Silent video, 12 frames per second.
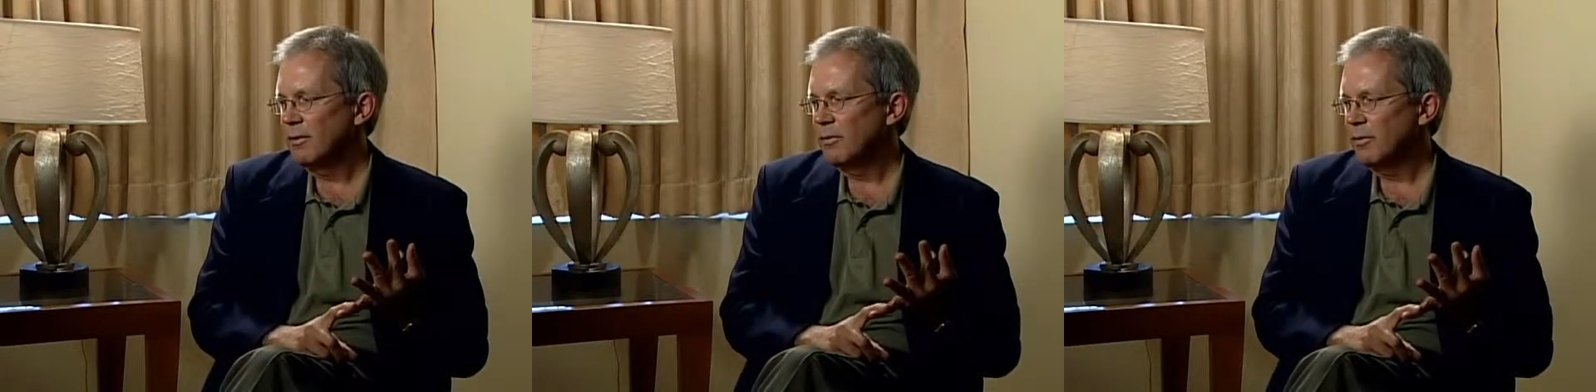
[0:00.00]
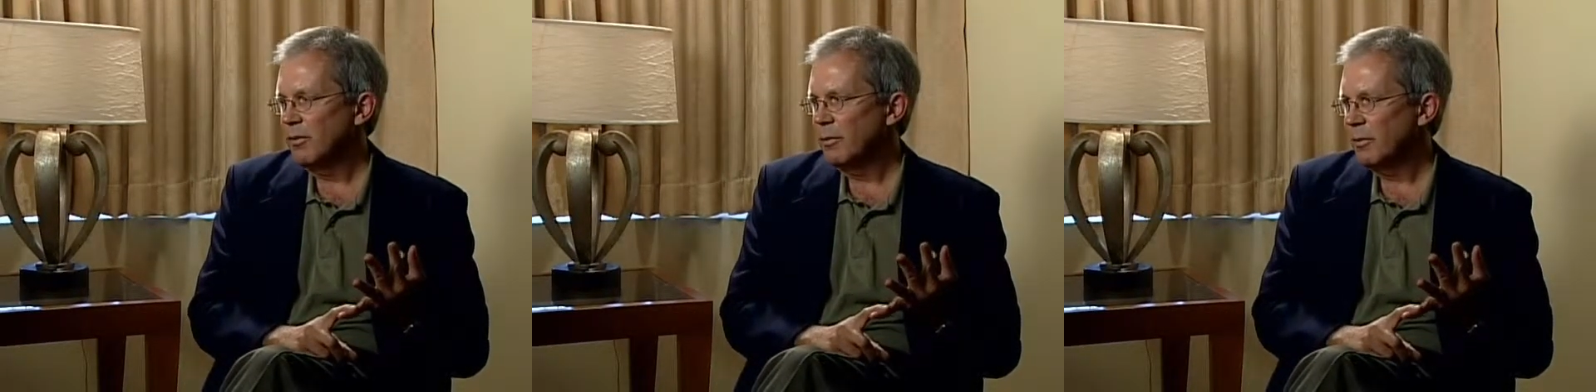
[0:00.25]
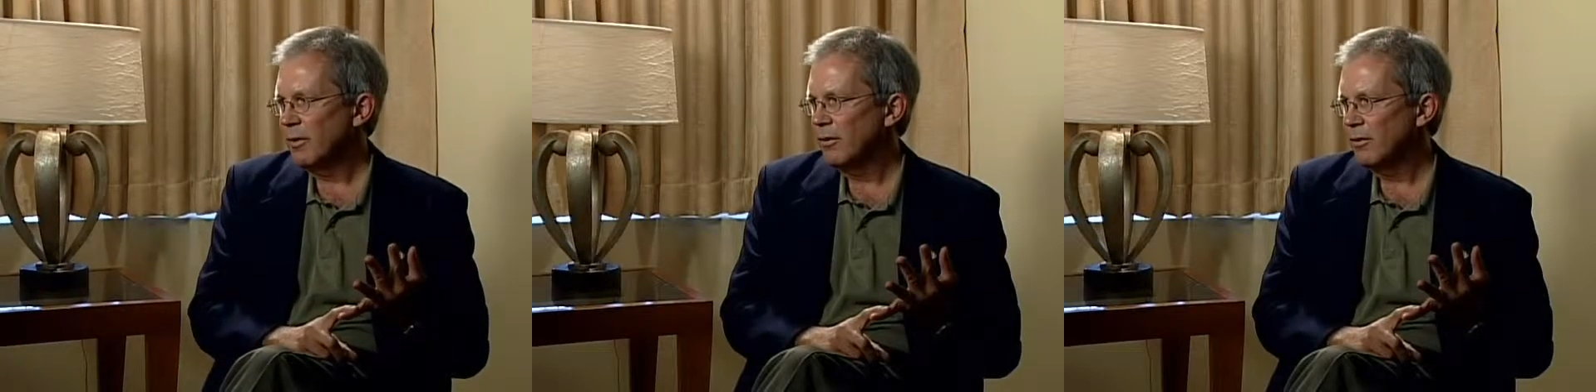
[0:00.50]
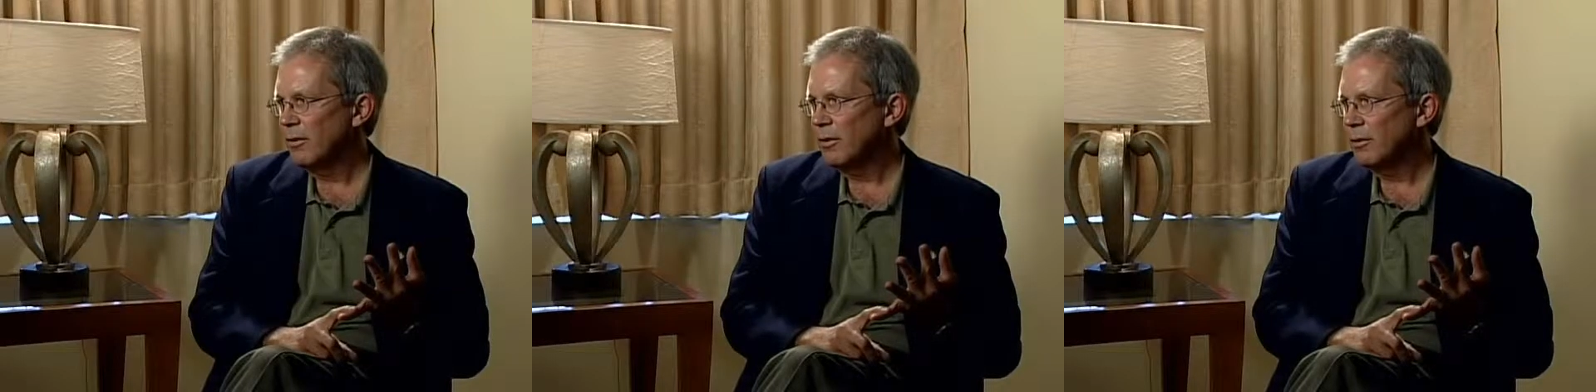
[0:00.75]
what's called
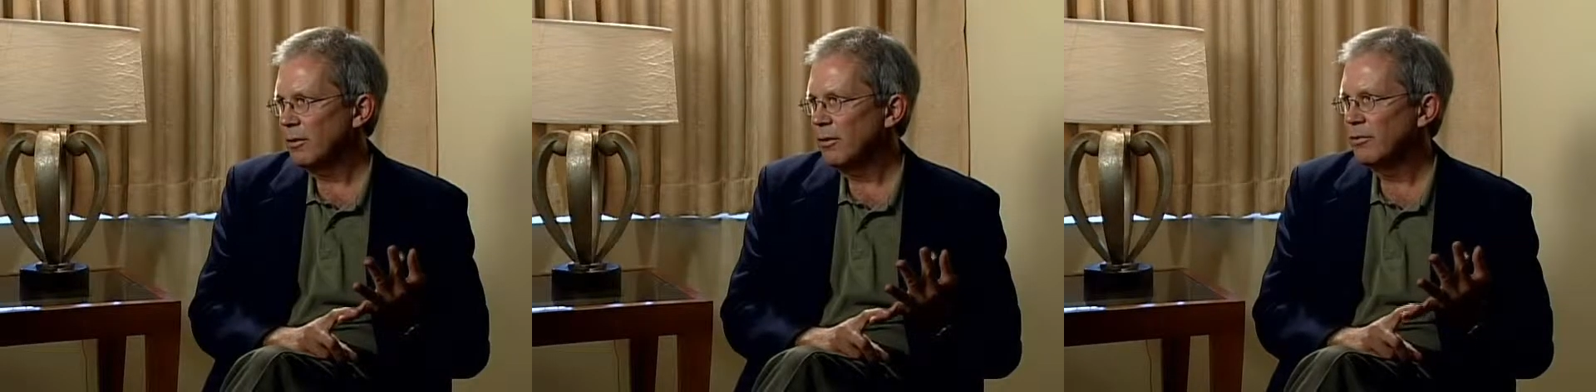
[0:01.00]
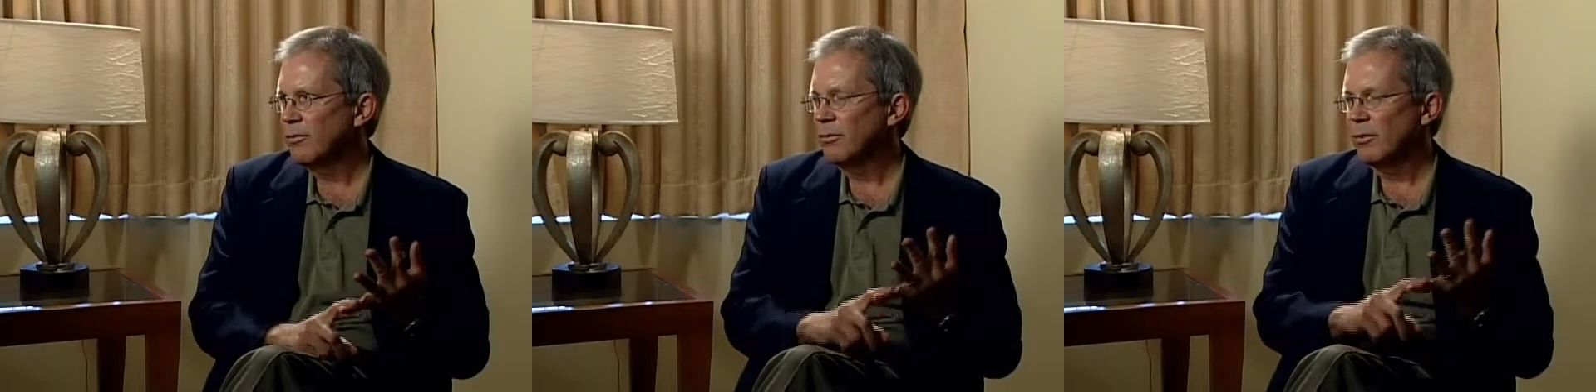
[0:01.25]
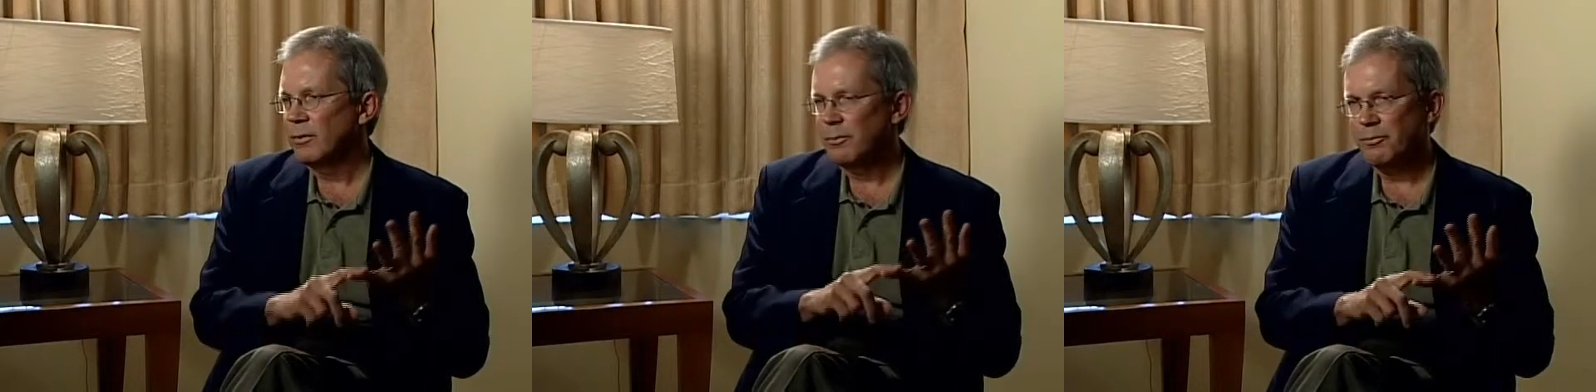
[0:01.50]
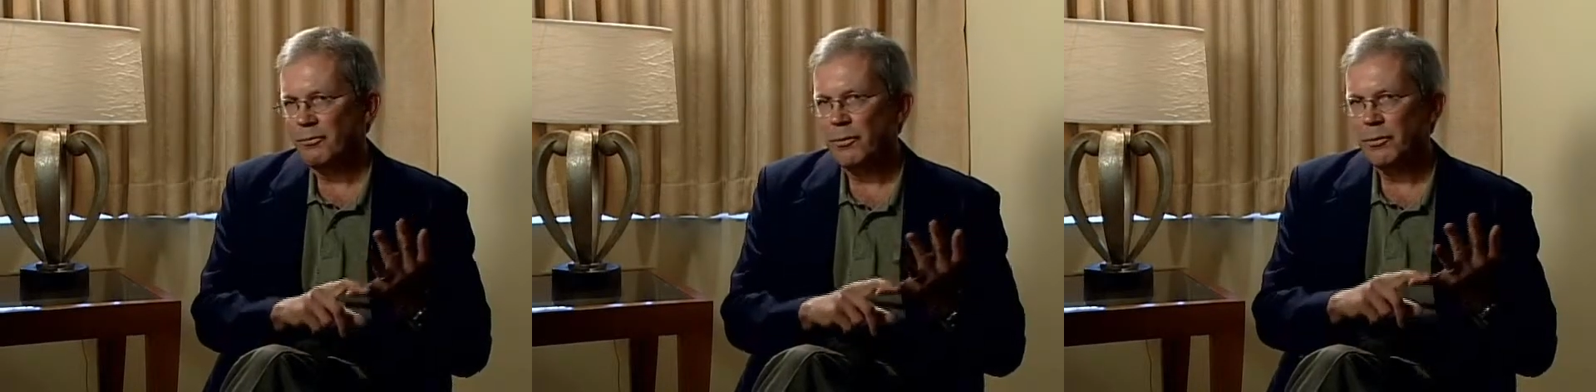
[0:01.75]
parasitic load, for
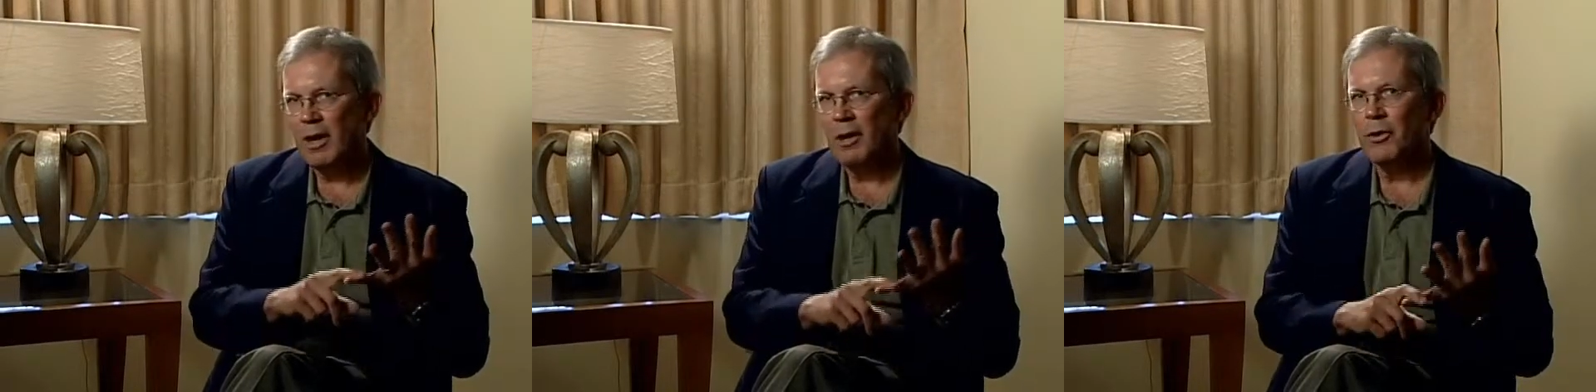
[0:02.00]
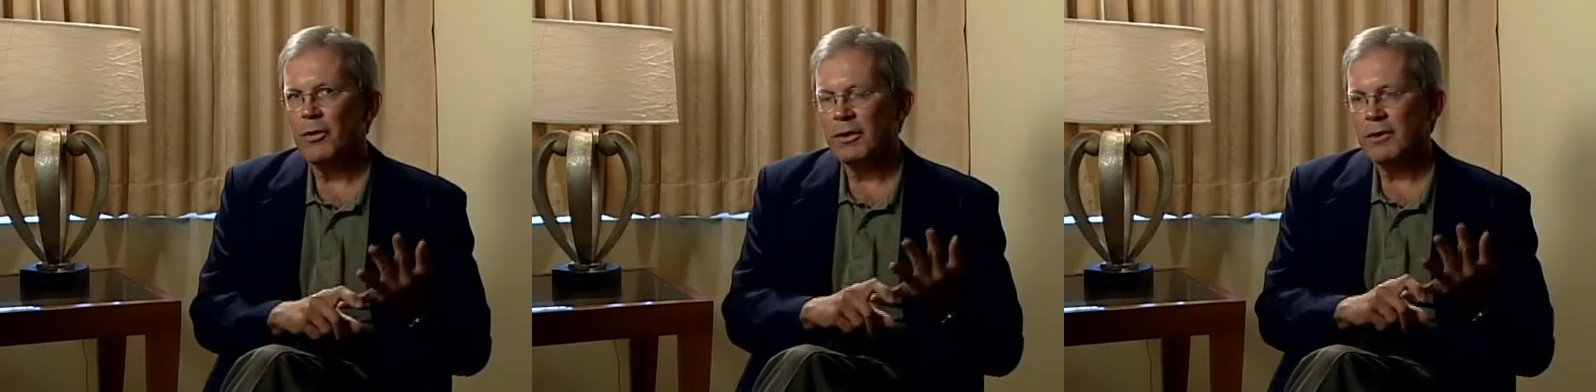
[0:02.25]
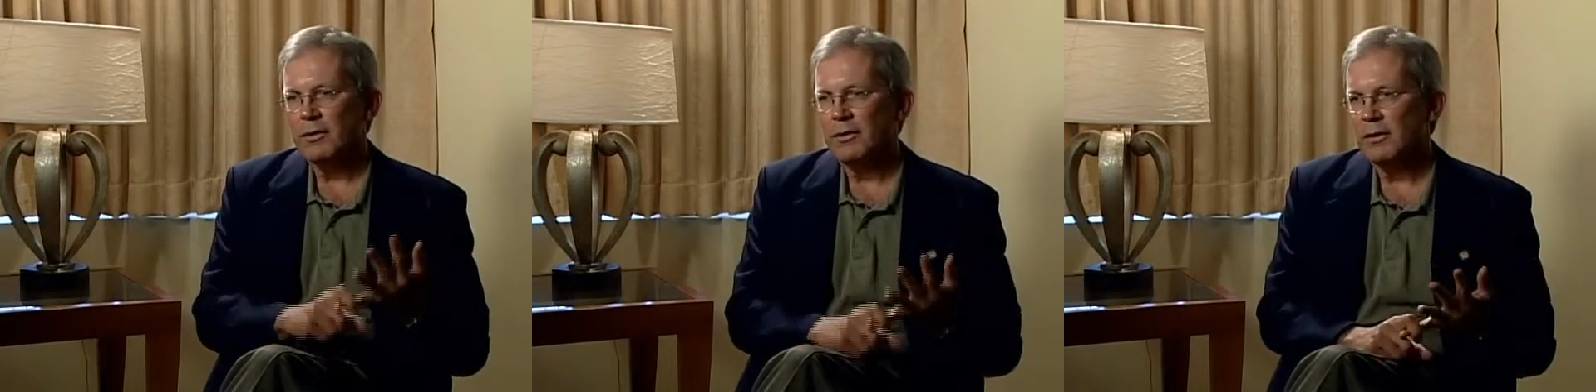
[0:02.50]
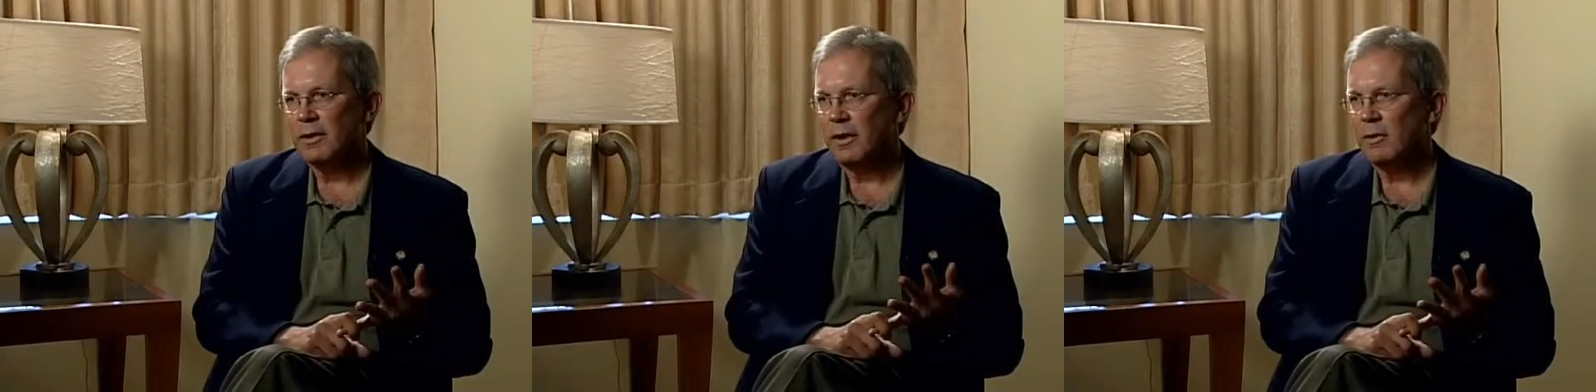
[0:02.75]
powering
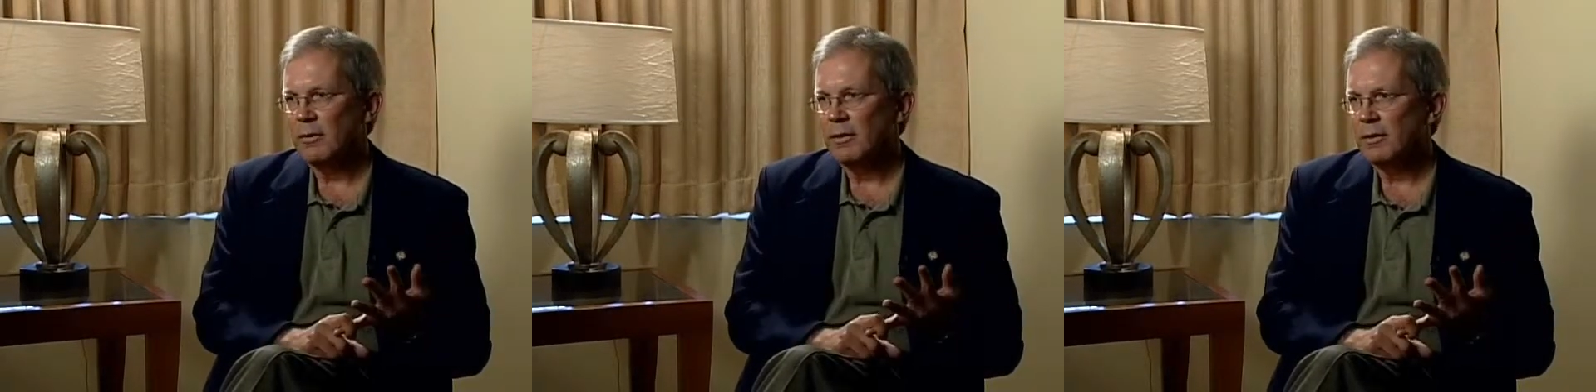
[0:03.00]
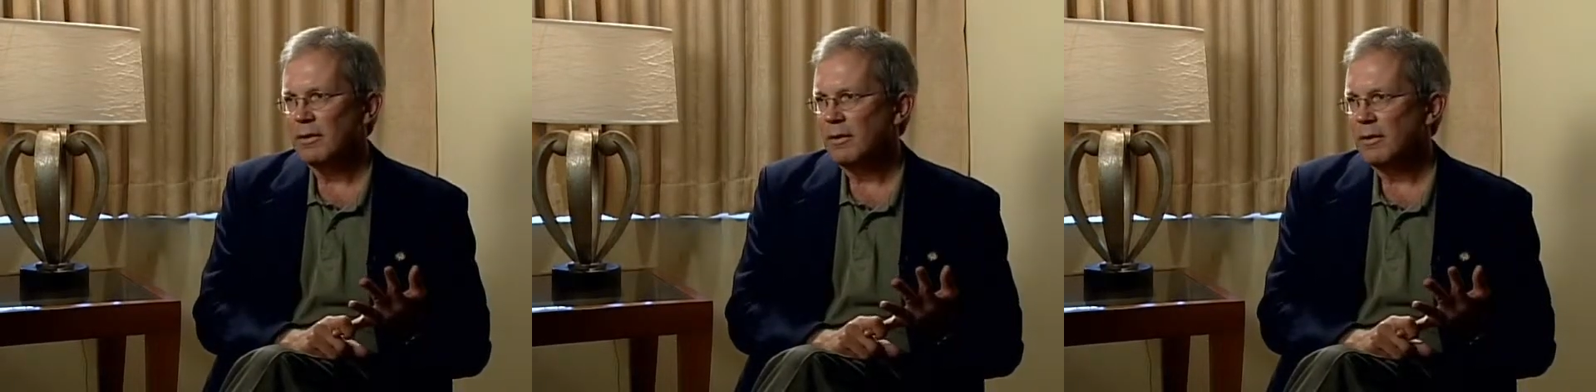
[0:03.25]
the carbon